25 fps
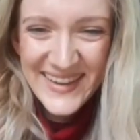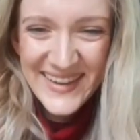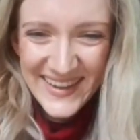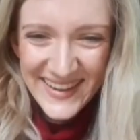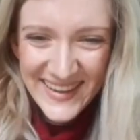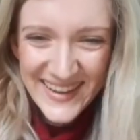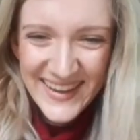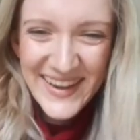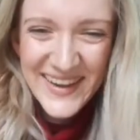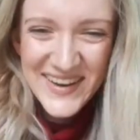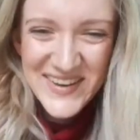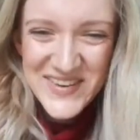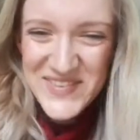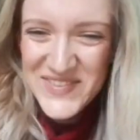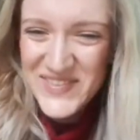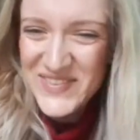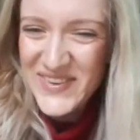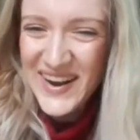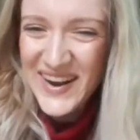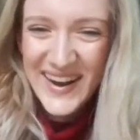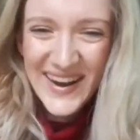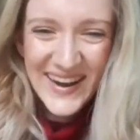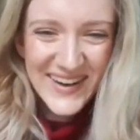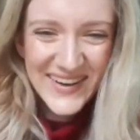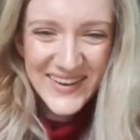San
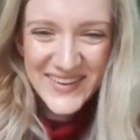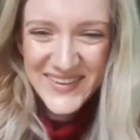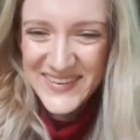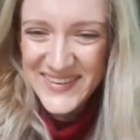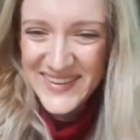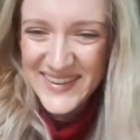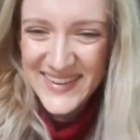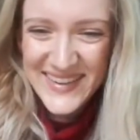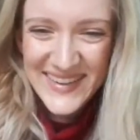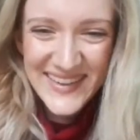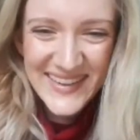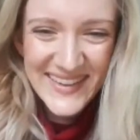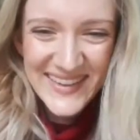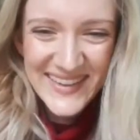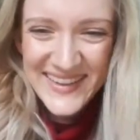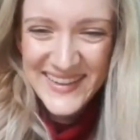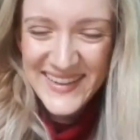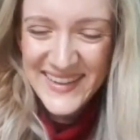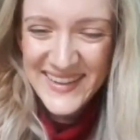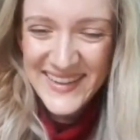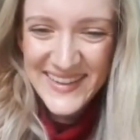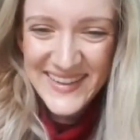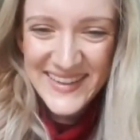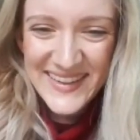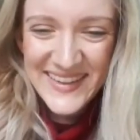Giorgio is one of the
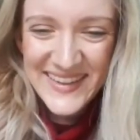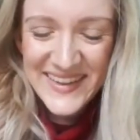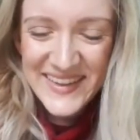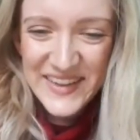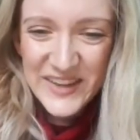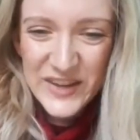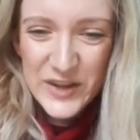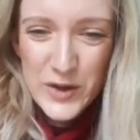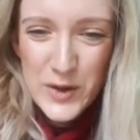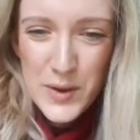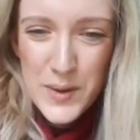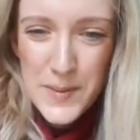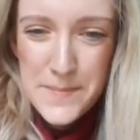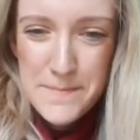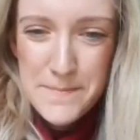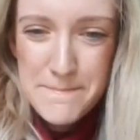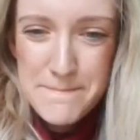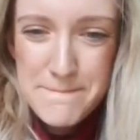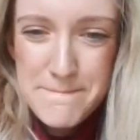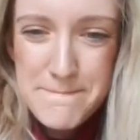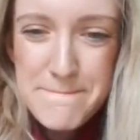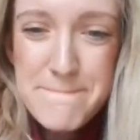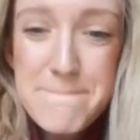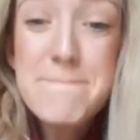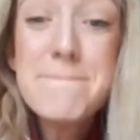patronus of
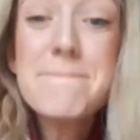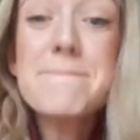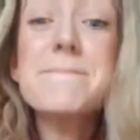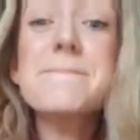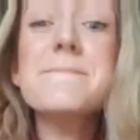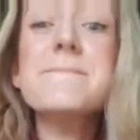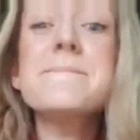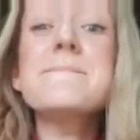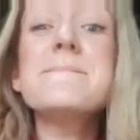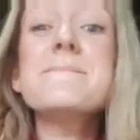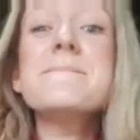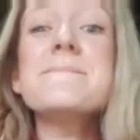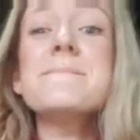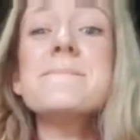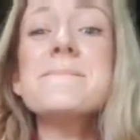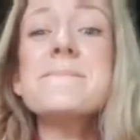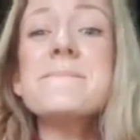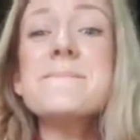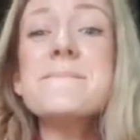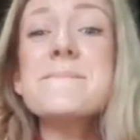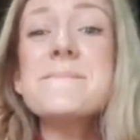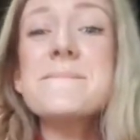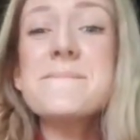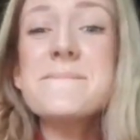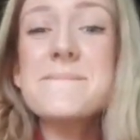our
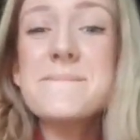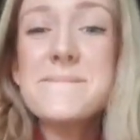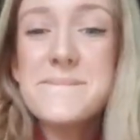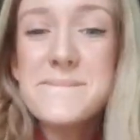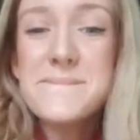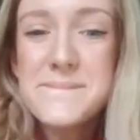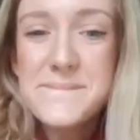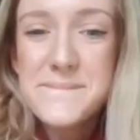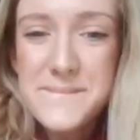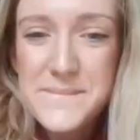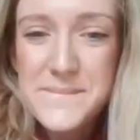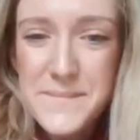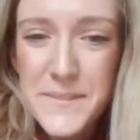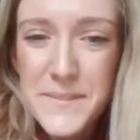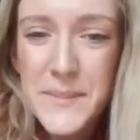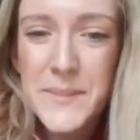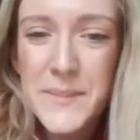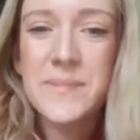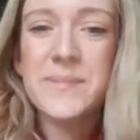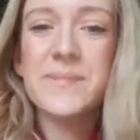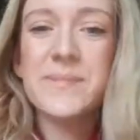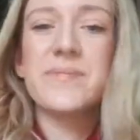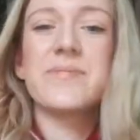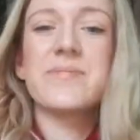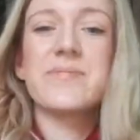city, and San
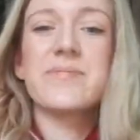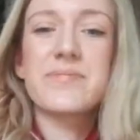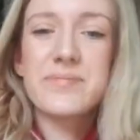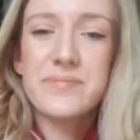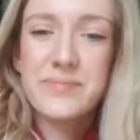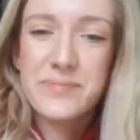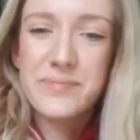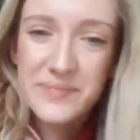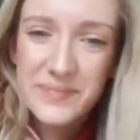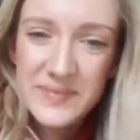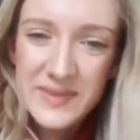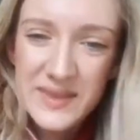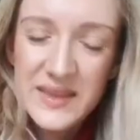Giorgio,